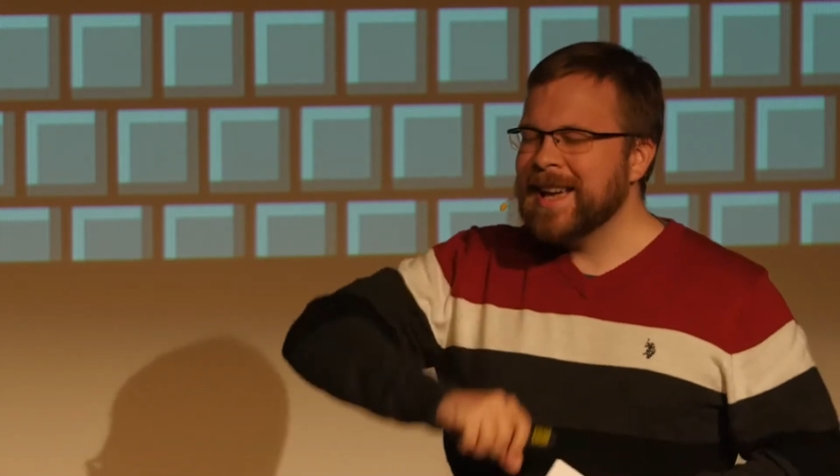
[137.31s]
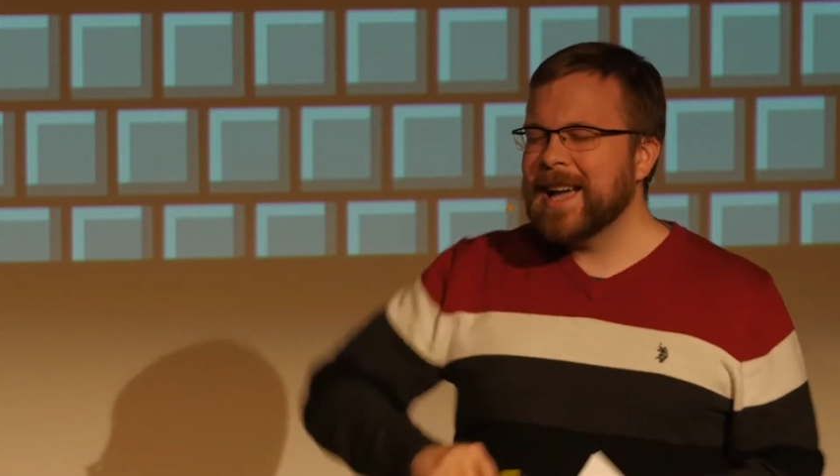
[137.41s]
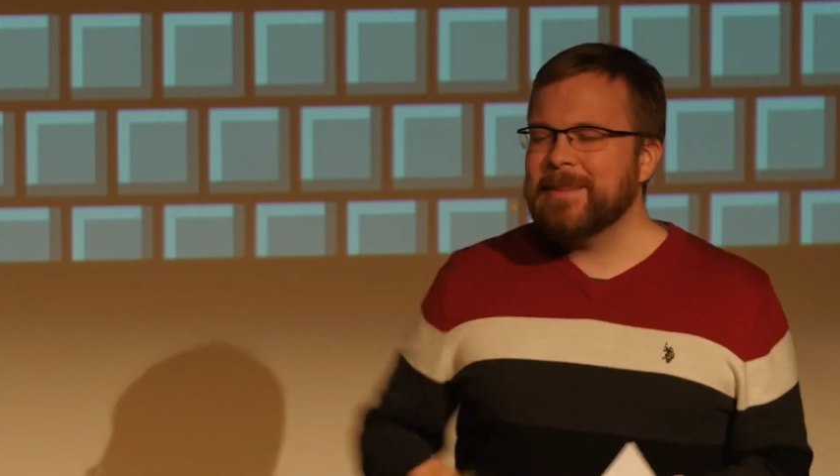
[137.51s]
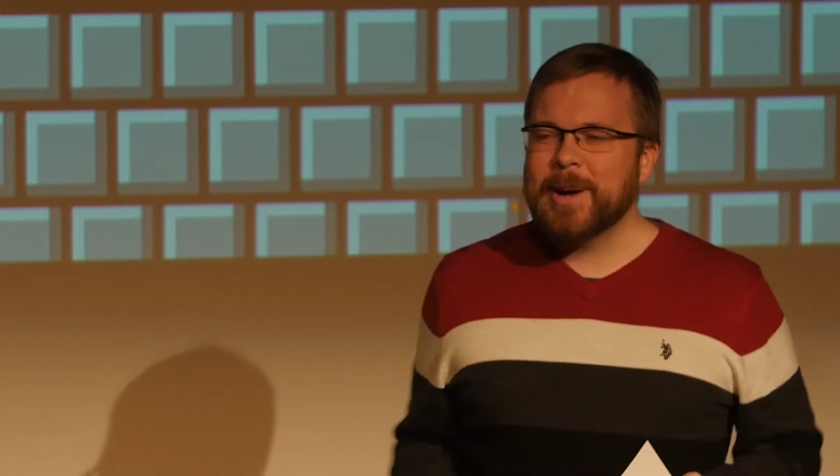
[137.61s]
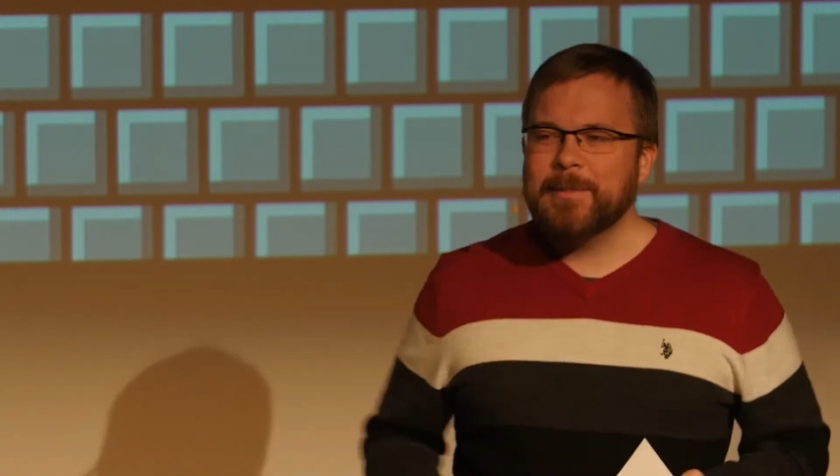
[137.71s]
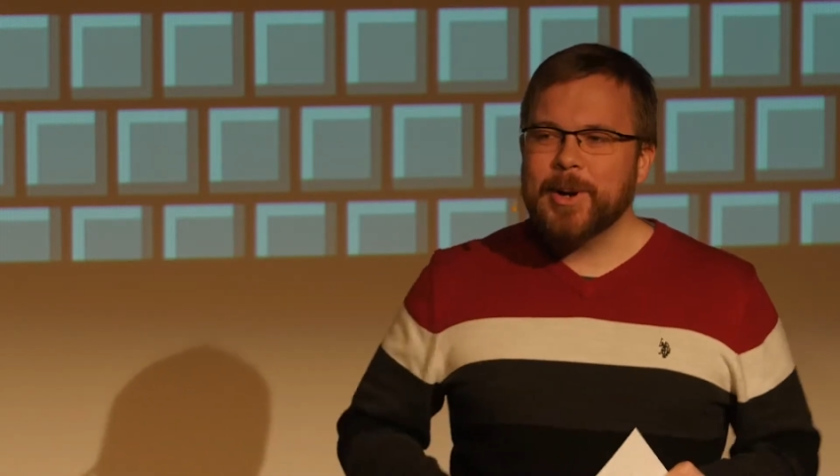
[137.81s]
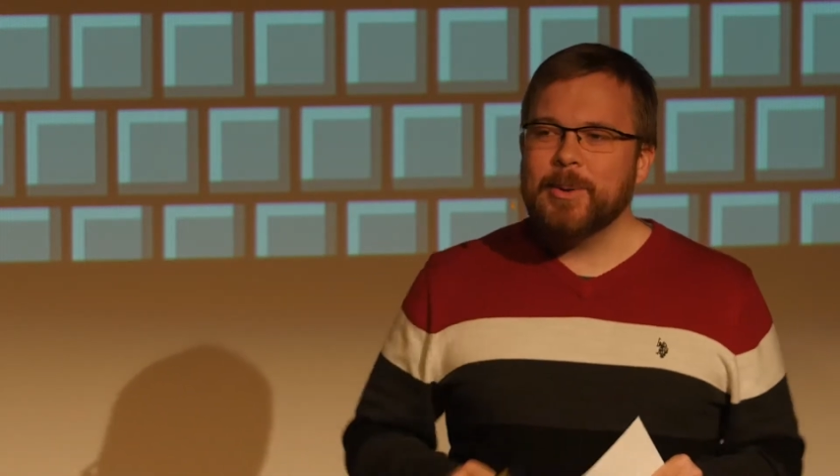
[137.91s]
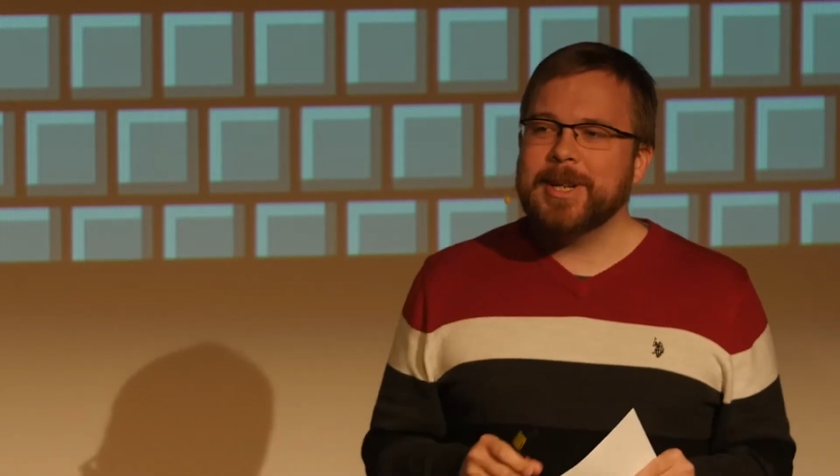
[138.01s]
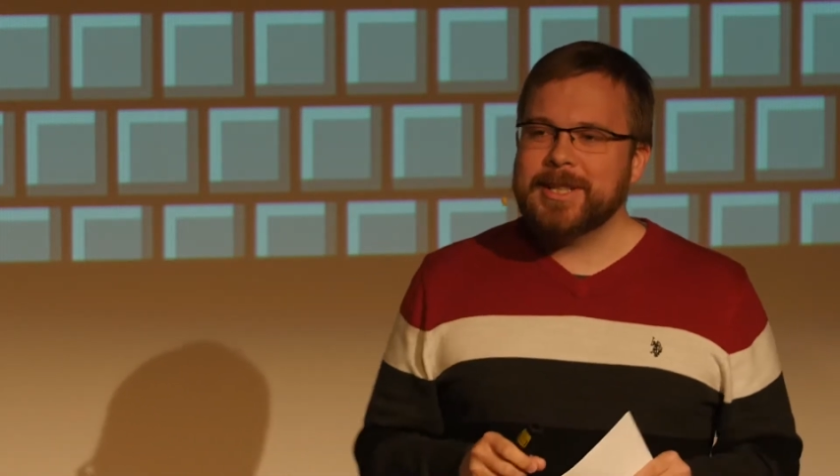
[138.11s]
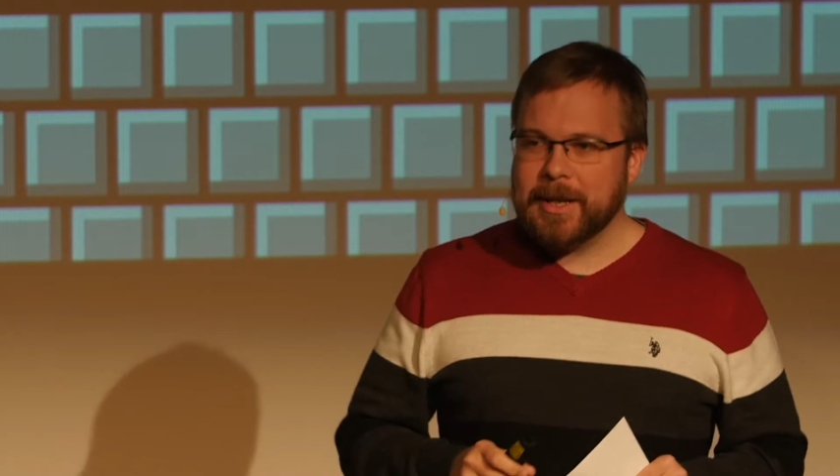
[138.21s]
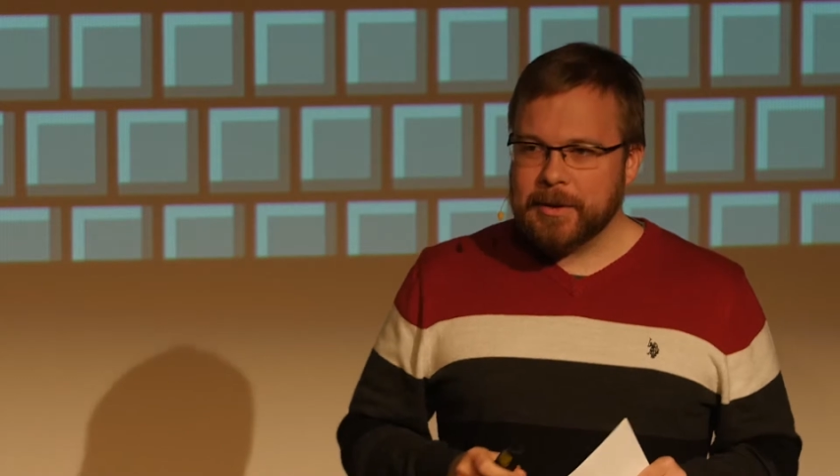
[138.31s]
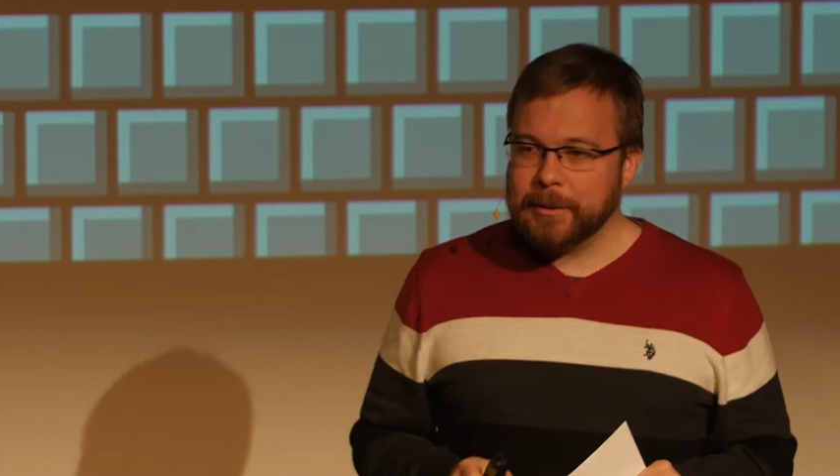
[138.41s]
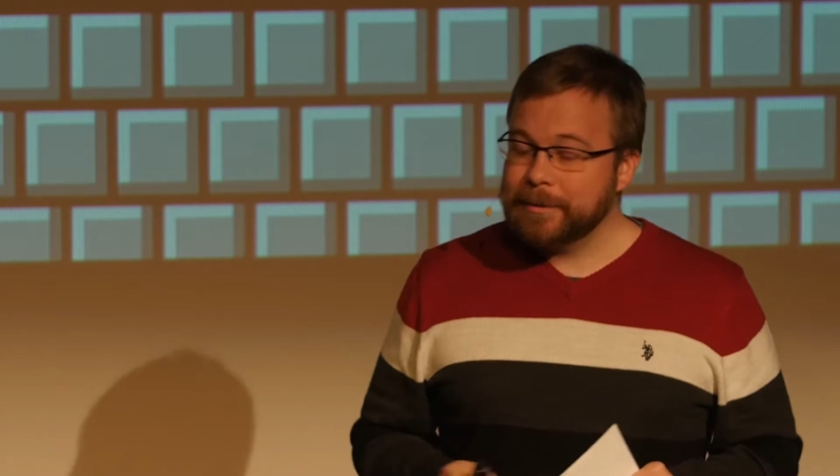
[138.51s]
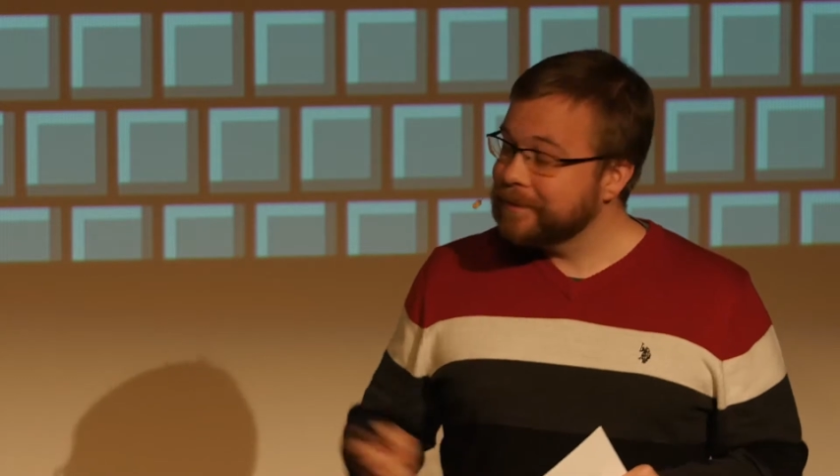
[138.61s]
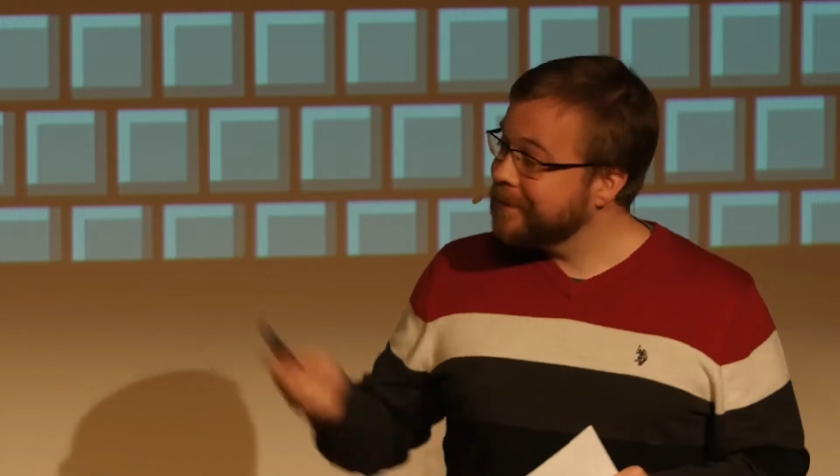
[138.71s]
and I bought my own Nintendo,
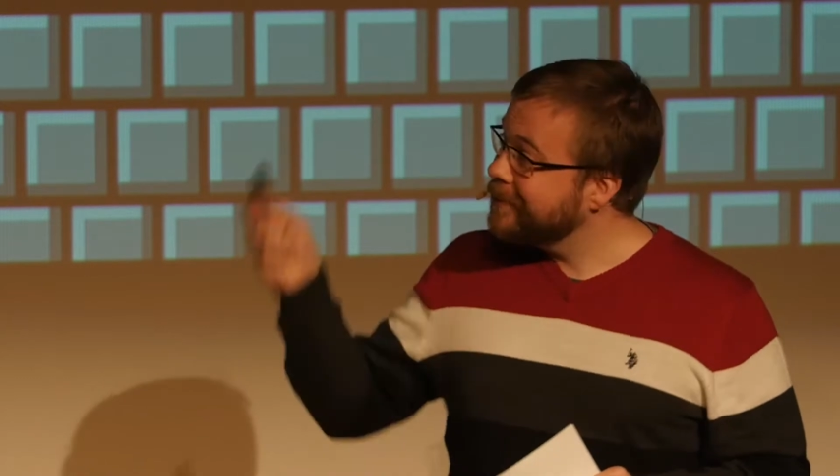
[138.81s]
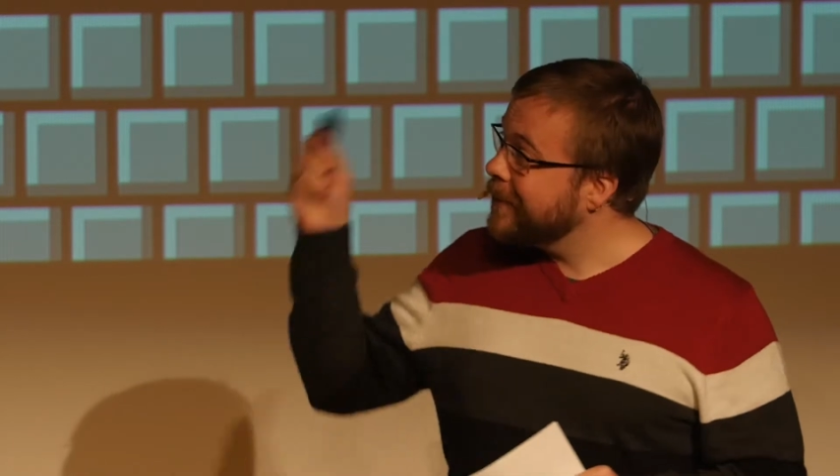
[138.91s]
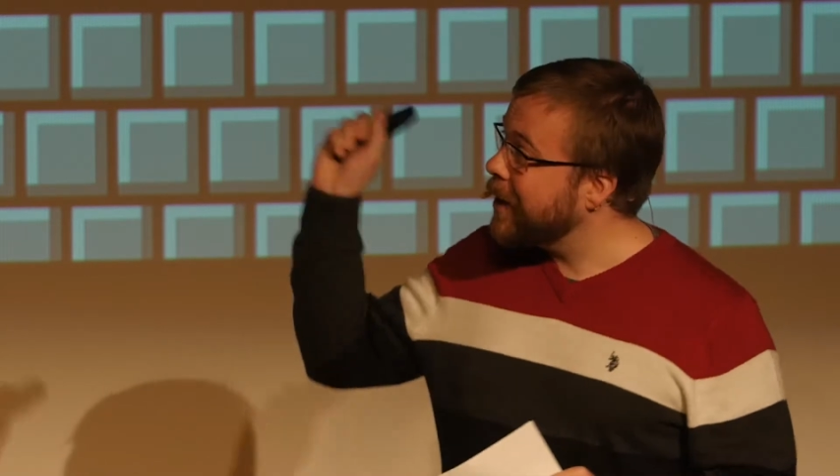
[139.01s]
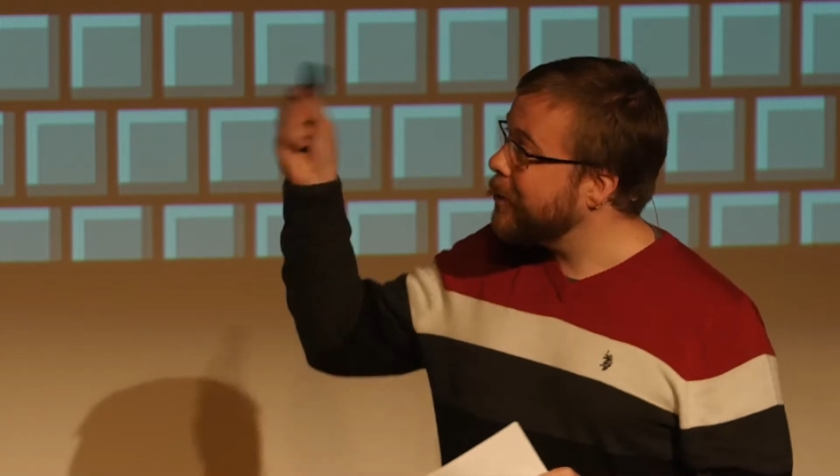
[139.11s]
and